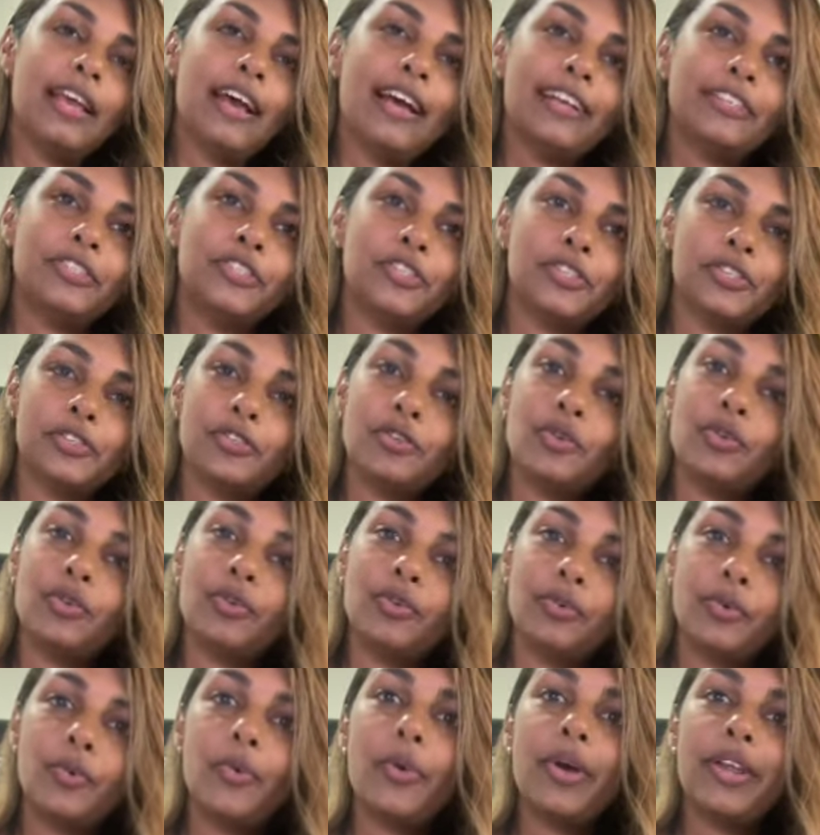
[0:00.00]
had just
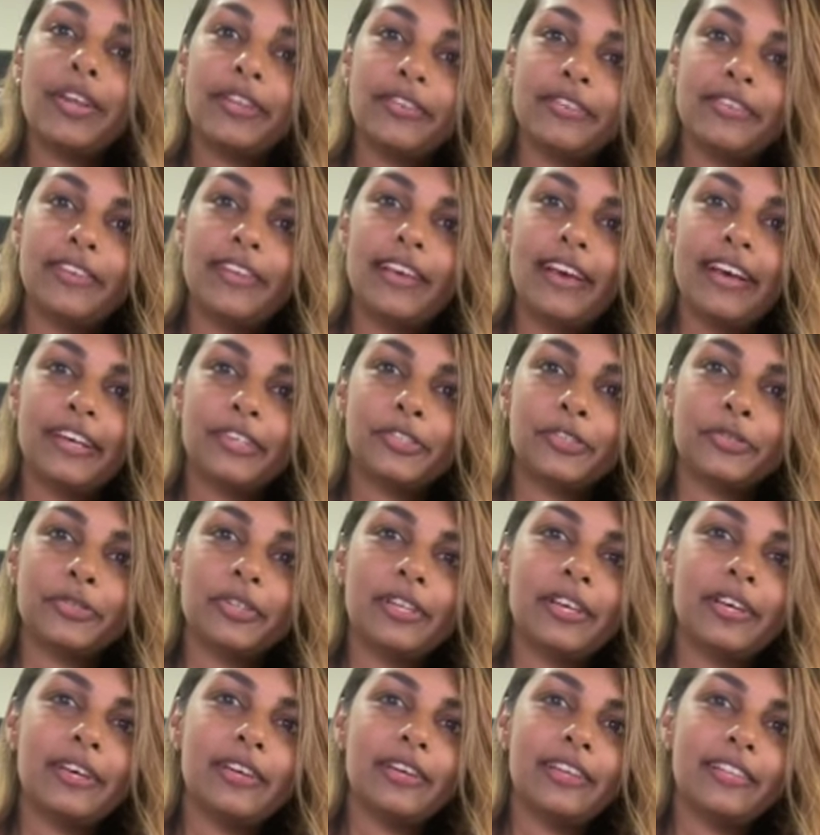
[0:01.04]
quit
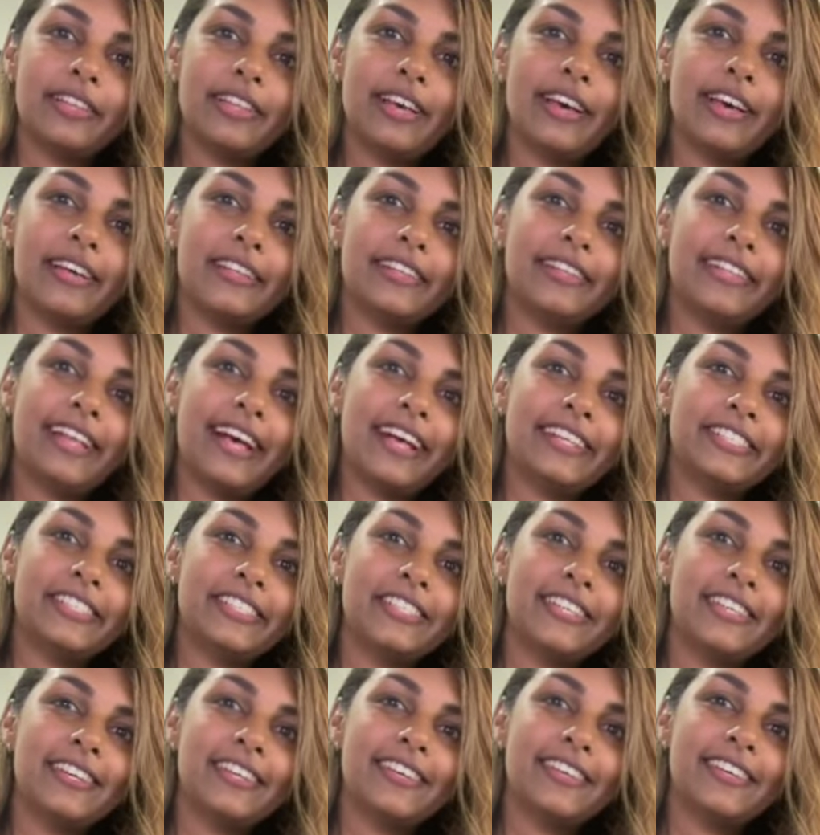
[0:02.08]
actually that
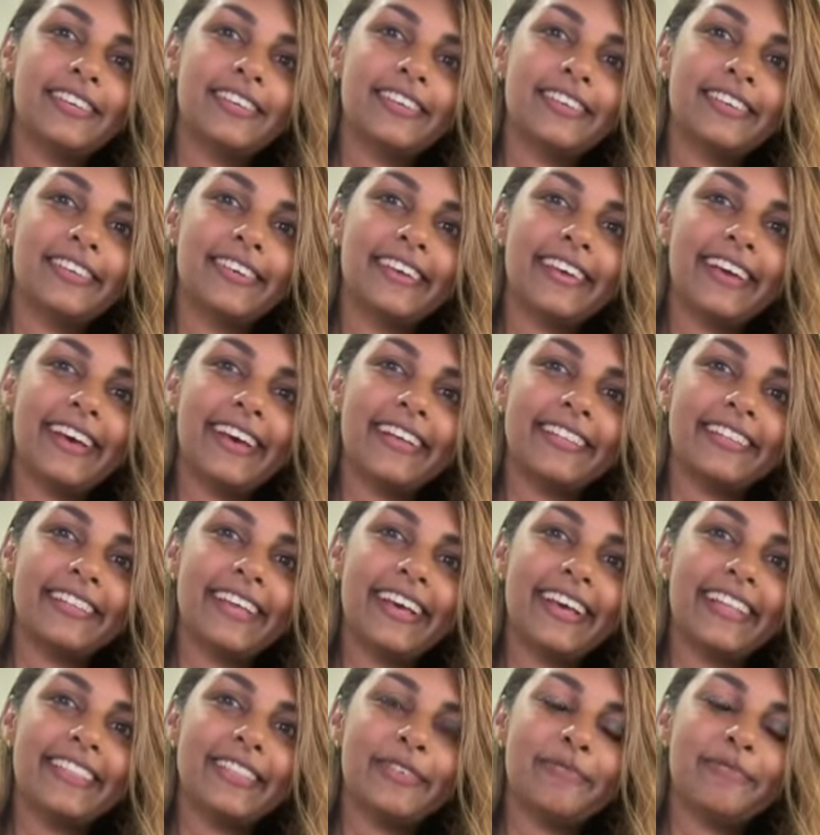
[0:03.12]
last year
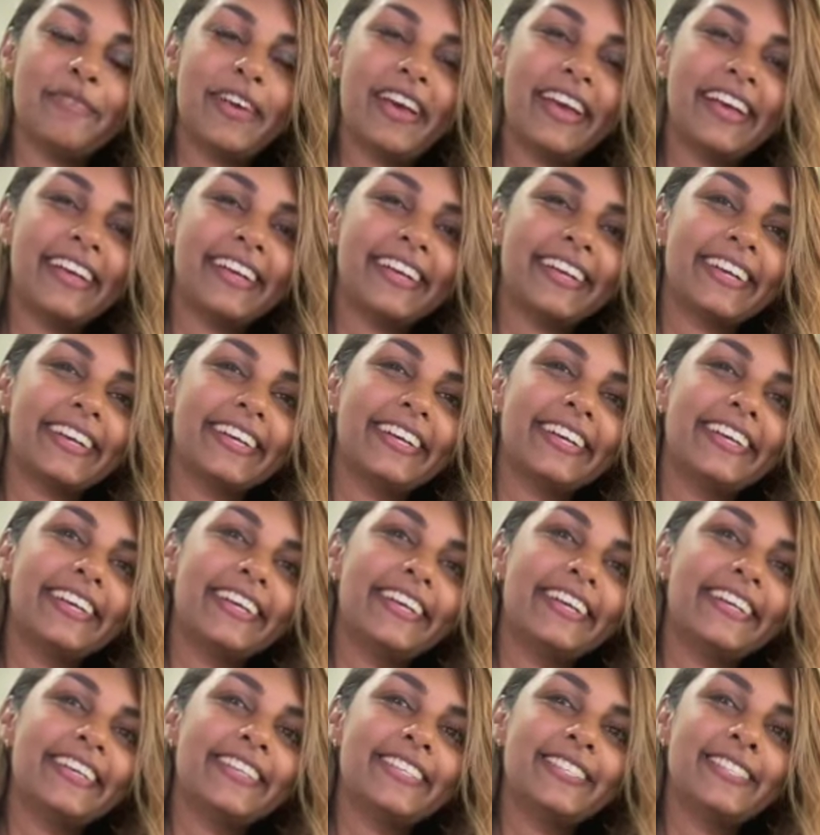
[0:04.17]
at the bank.
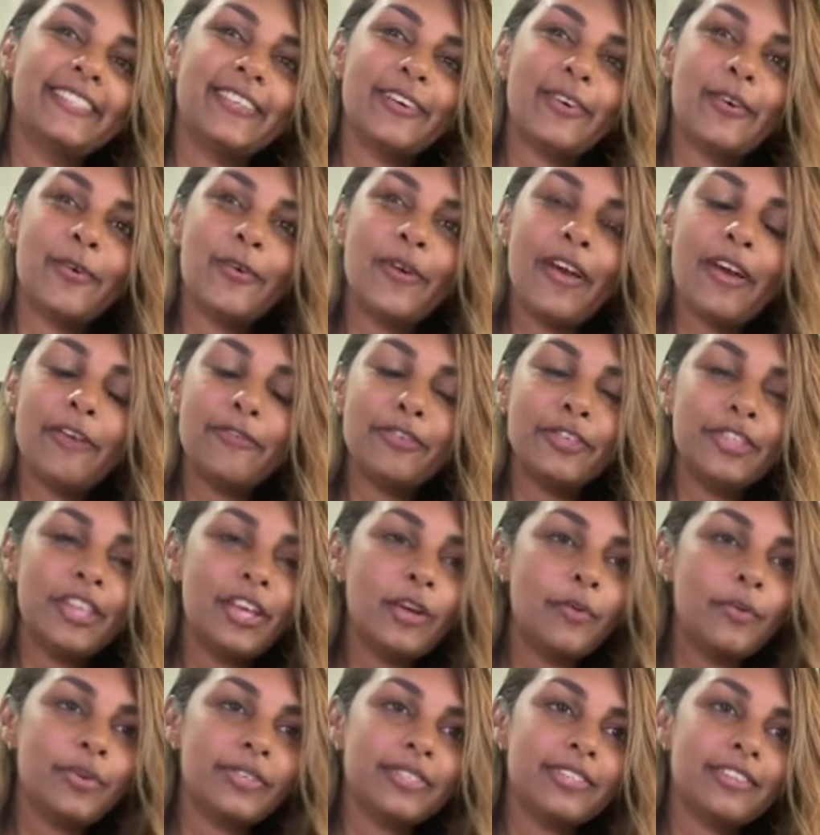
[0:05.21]
So
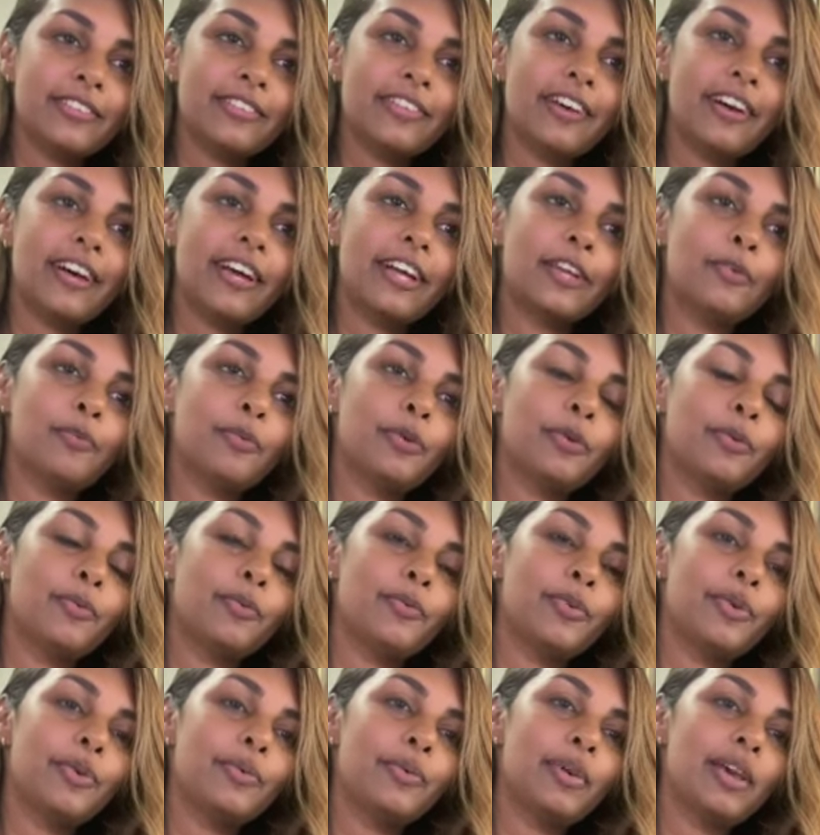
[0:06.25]
everything was aligned. We
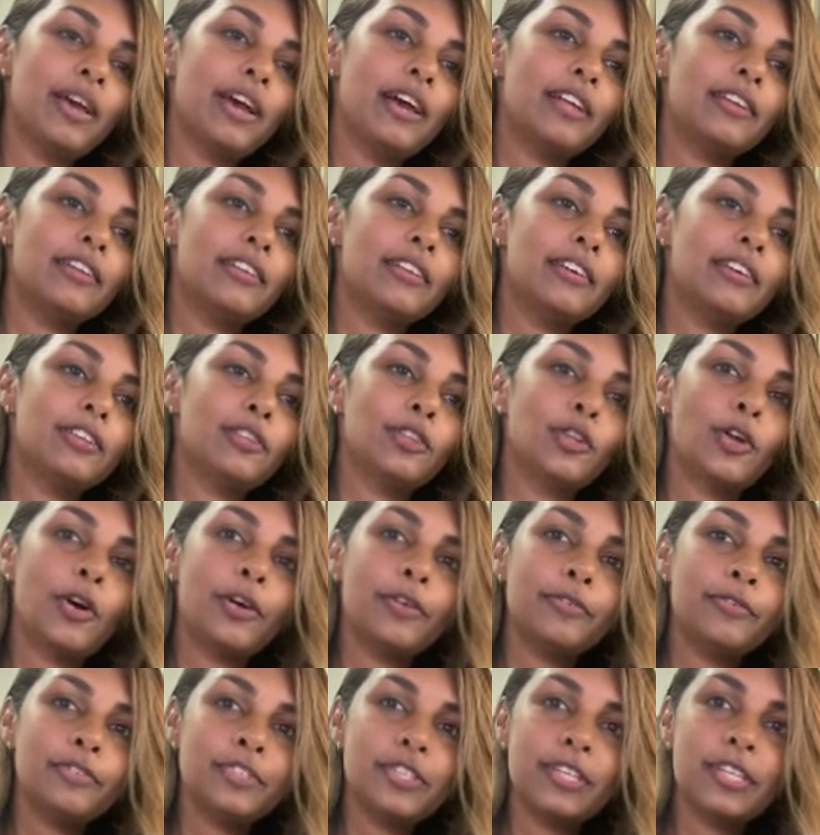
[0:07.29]
had a
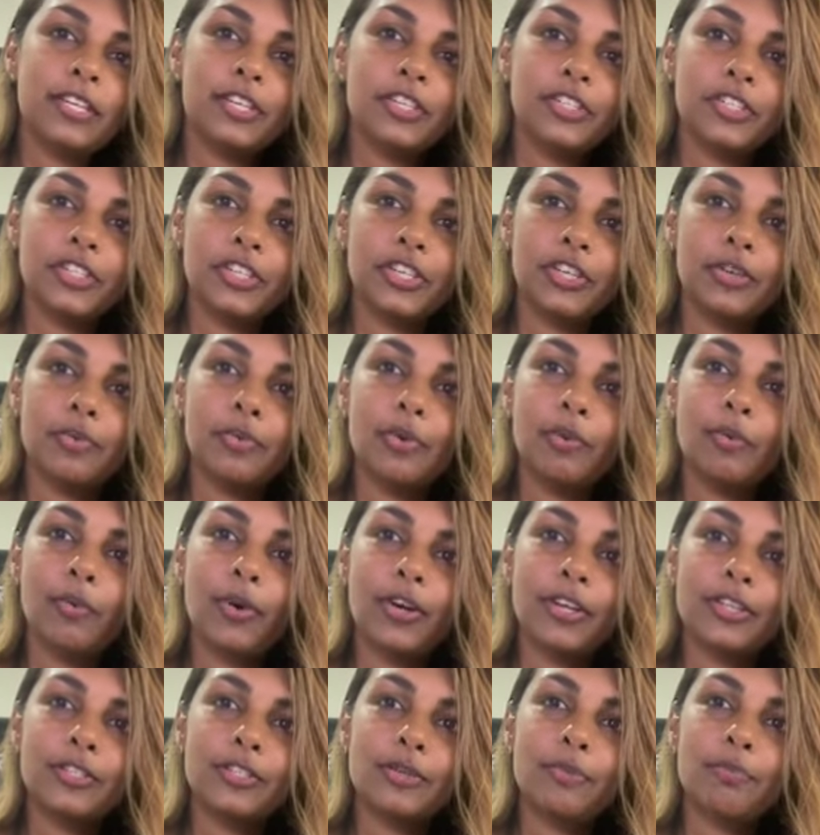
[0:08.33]
lot of synergy. We
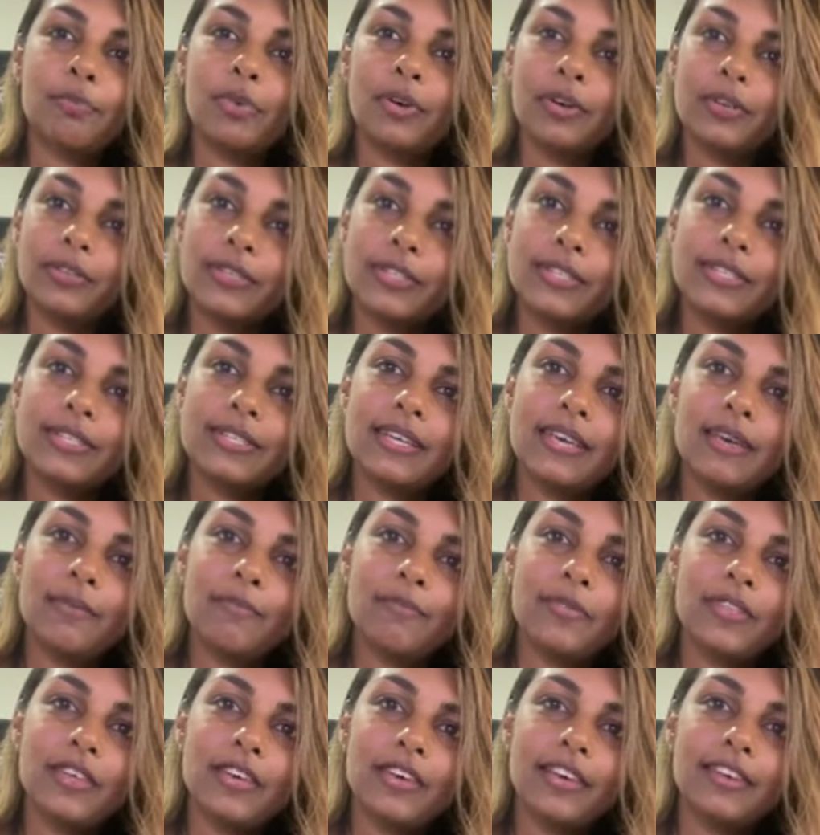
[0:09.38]
wanted to build the
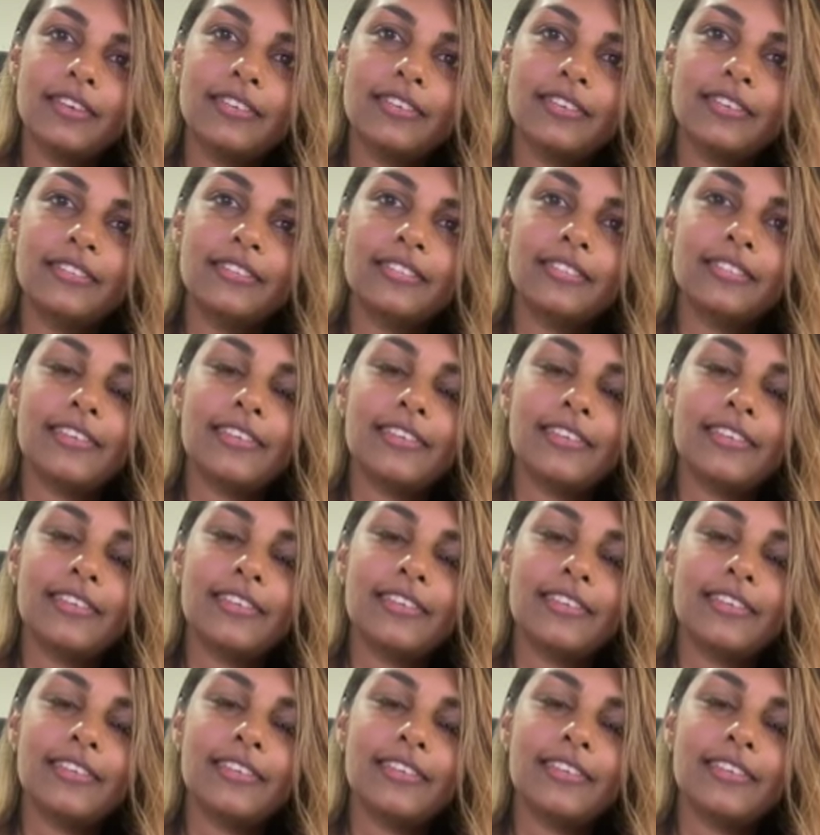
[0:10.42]
same thing,